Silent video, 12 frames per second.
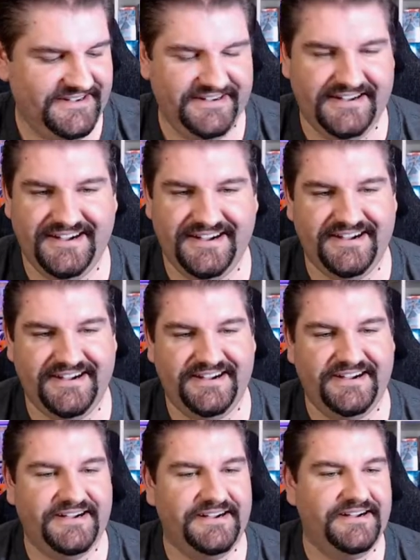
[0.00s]

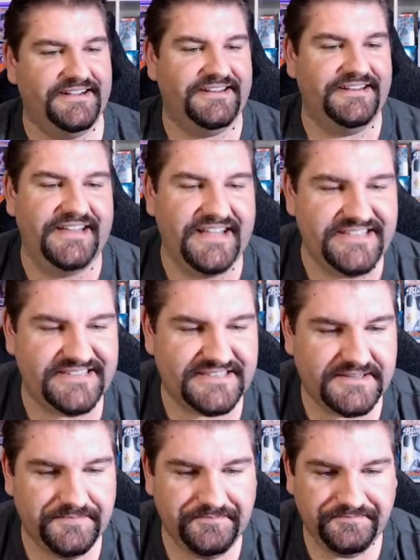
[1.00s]
Uh,
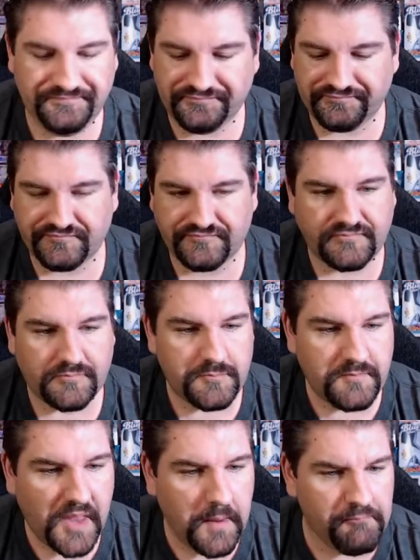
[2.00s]
nice.
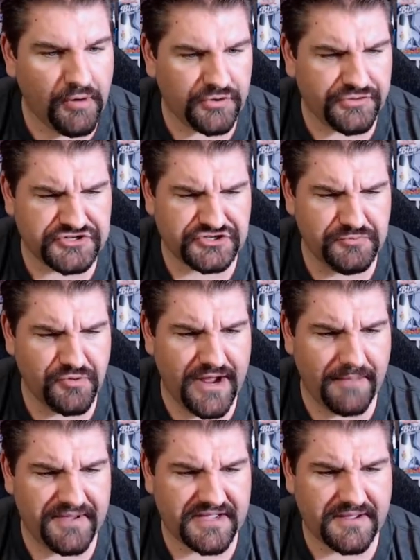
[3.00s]
Both are super
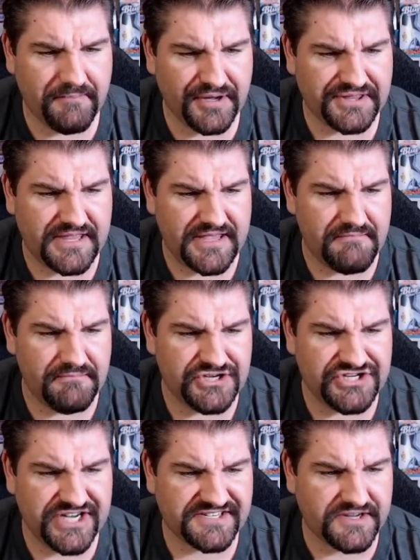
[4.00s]
epic, but the
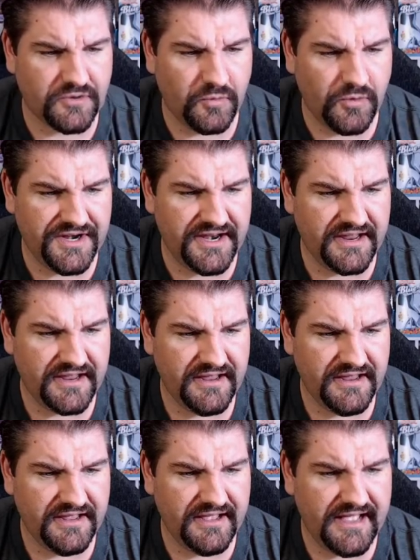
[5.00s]
majestic one
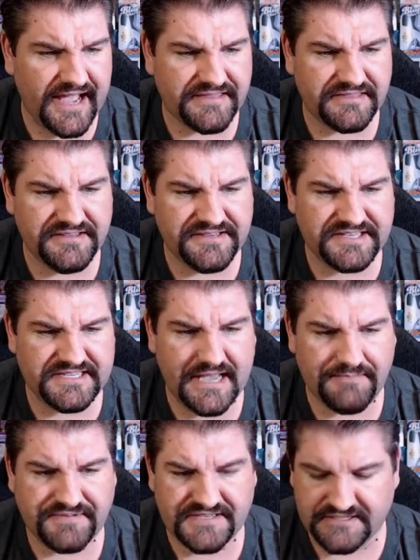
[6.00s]
at the
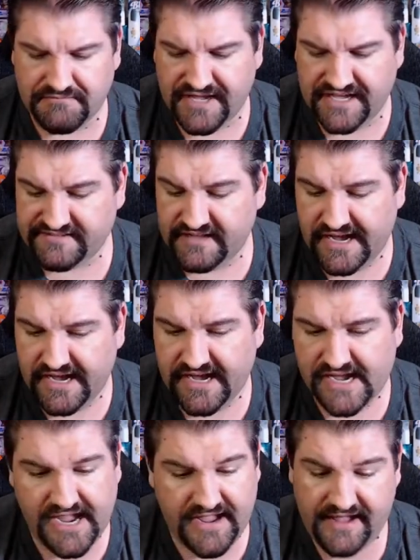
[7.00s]
steps is the best.
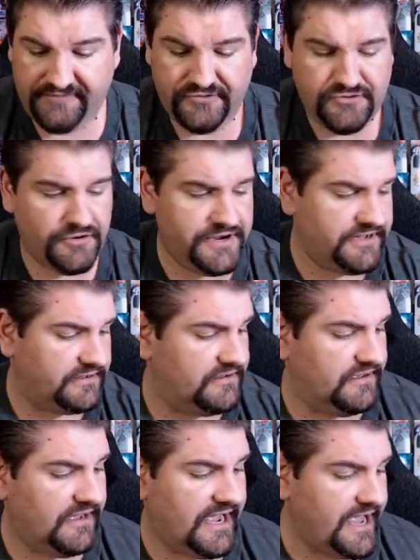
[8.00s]
I, I have to agree.
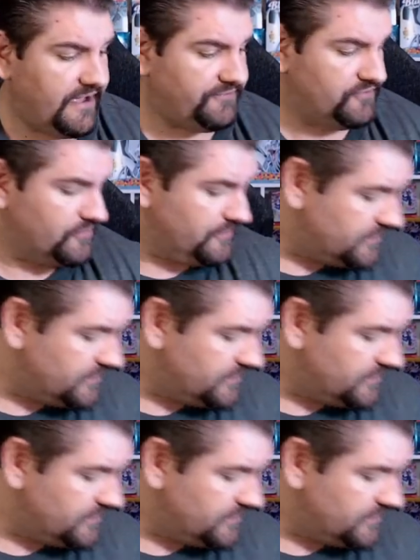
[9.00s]
I have to agree.